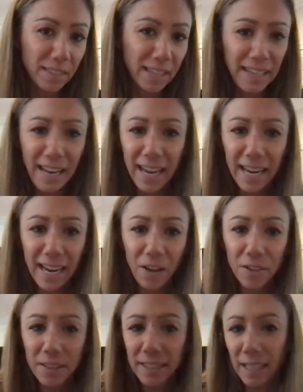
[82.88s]
hang out
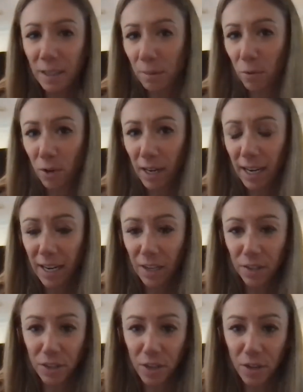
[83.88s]
and say good morning and
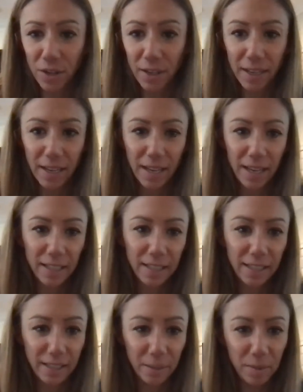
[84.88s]
hello
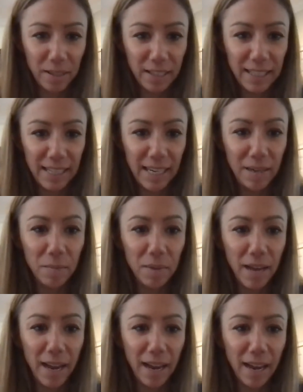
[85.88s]
to some of the team.
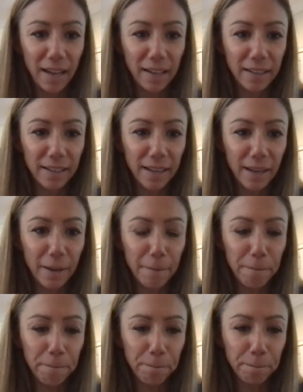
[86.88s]
And
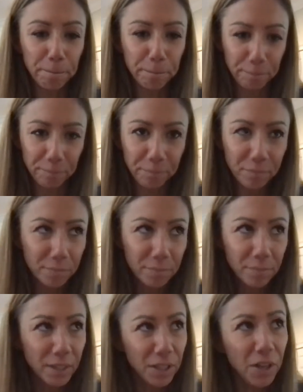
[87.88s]

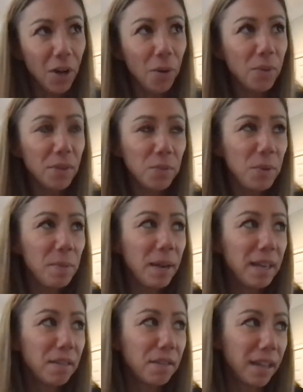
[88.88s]
that we
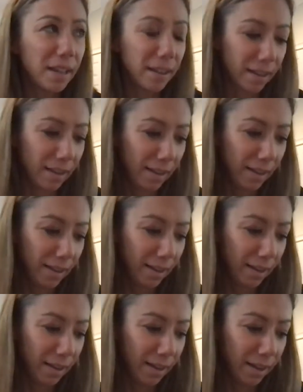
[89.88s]
might think,
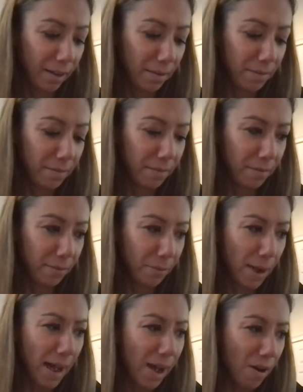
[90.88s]

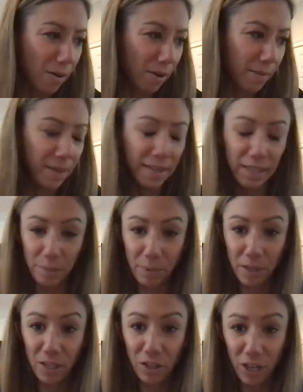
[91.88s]
wow, I mean, that's
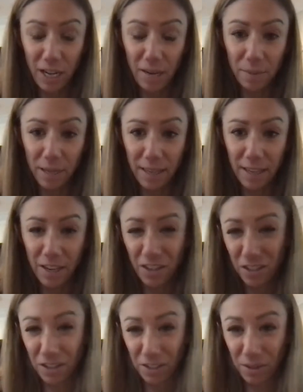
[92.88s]
pretty cheap. Like, they
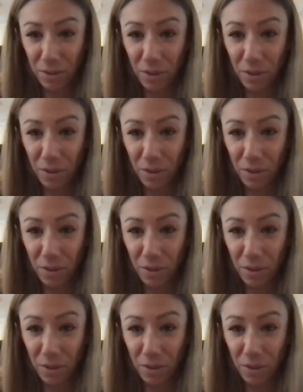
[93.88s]
couldn't just